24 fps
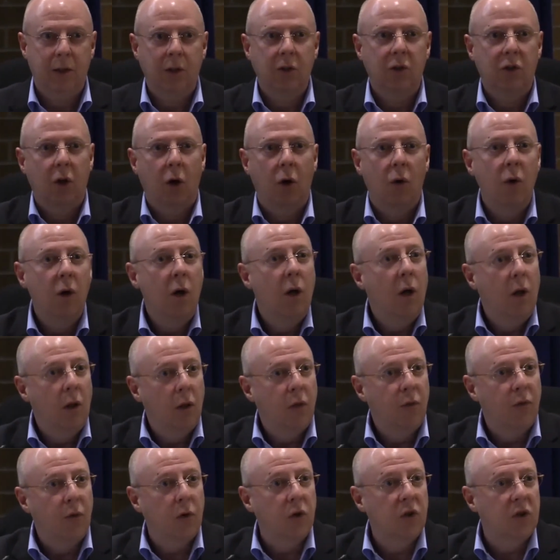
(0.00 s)
And so
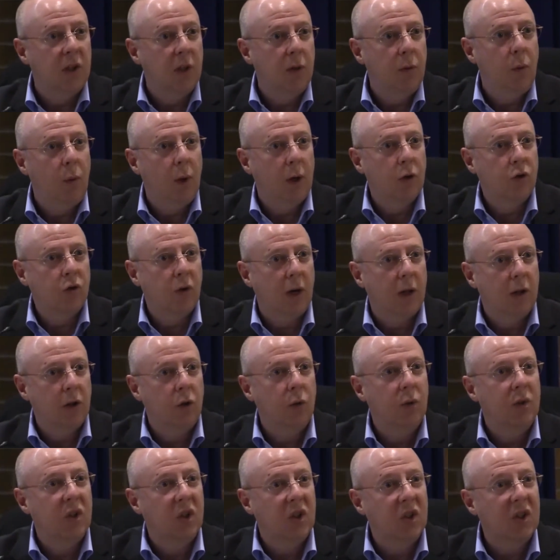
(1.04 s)
the first thing we want to try to
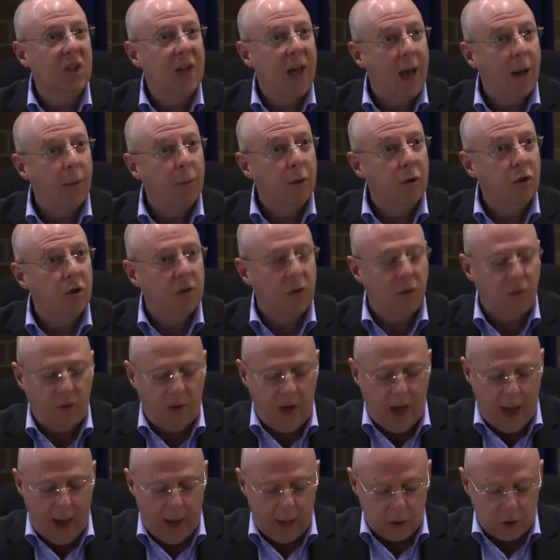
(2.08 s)
do is establish the
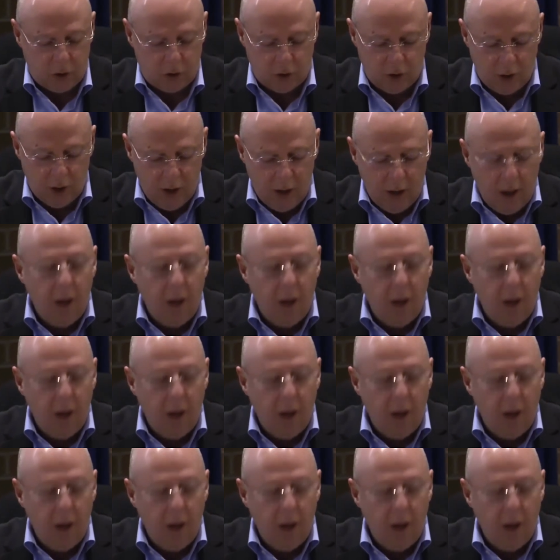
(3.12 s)
facts.